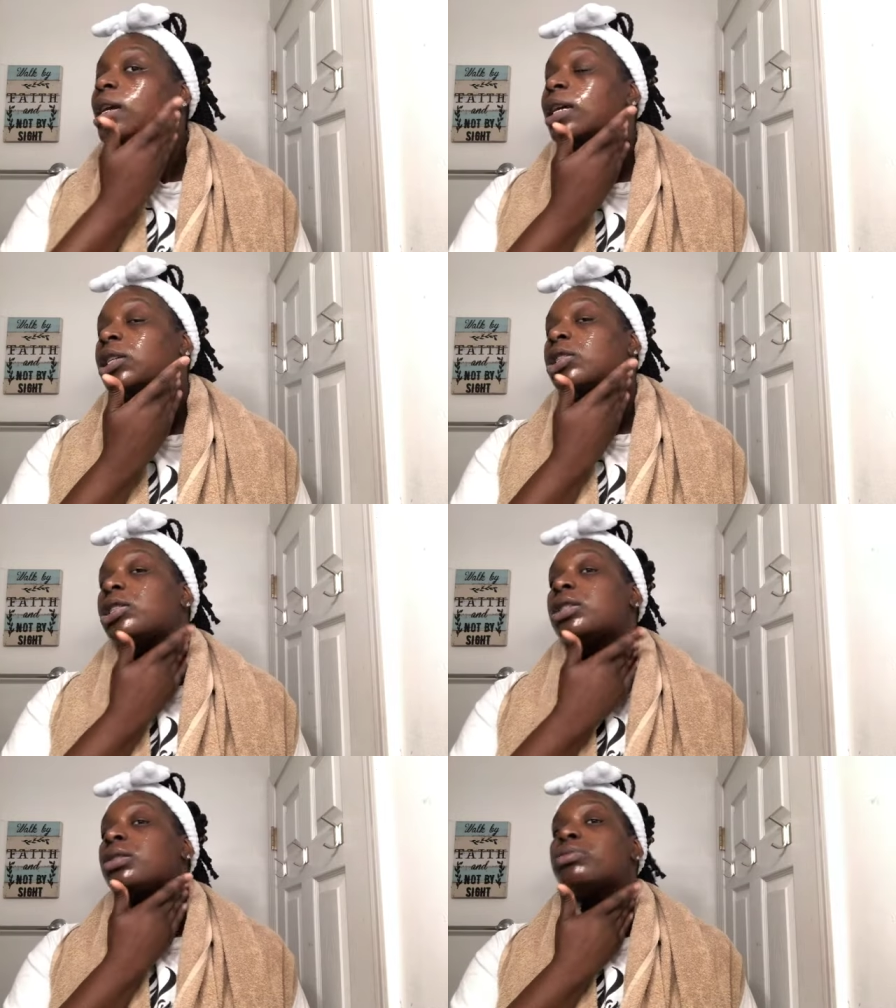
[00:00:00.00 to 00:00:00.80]
It's
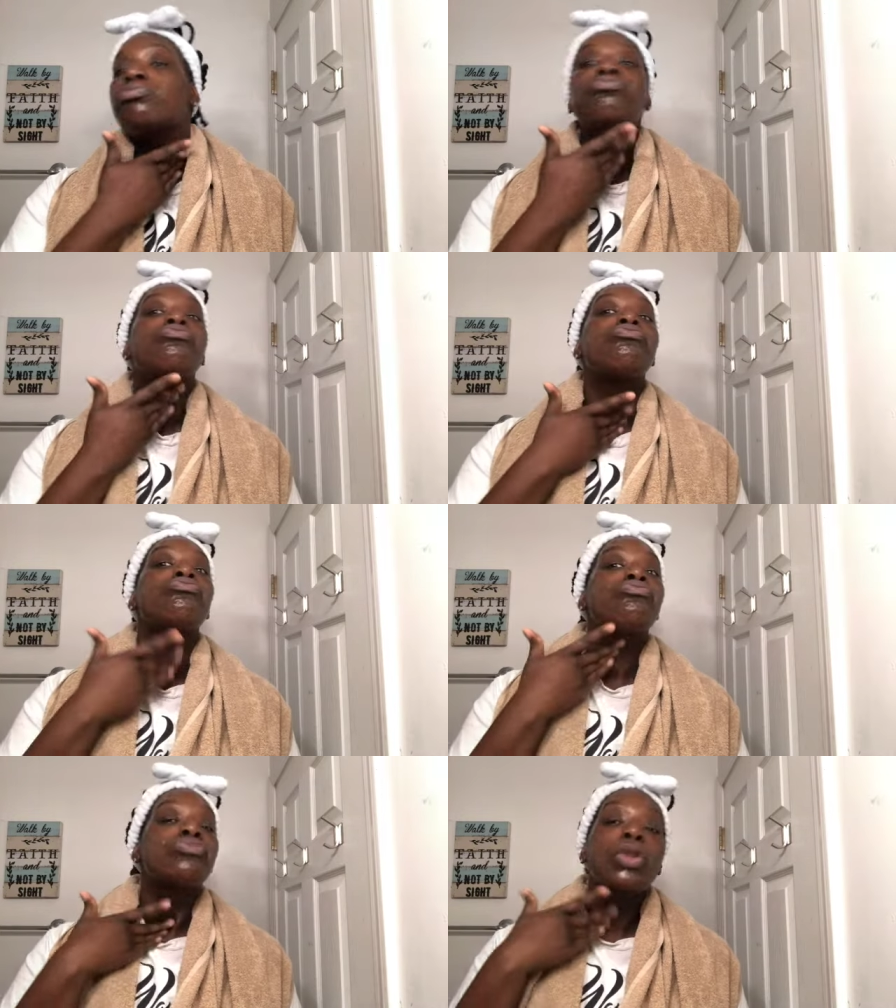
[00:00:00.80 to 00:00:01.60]
just
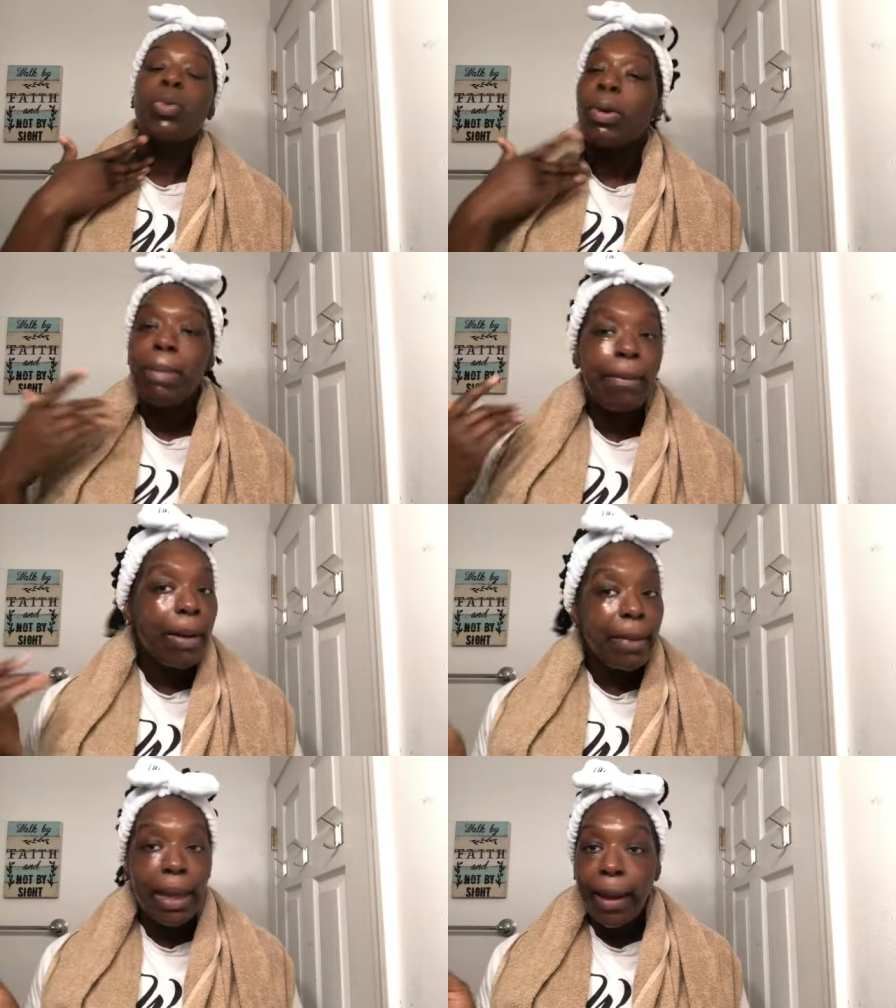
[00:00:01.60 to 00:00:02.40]
what my
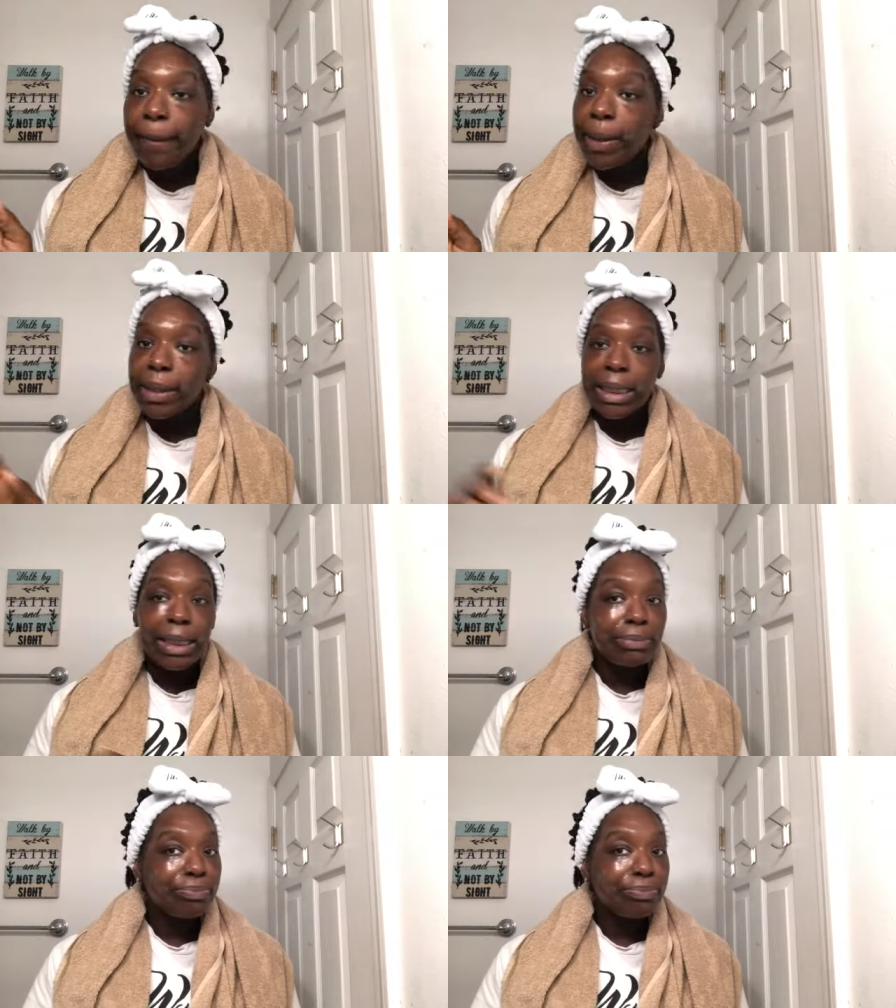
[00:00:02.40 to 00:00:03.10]
mama gave me, honey.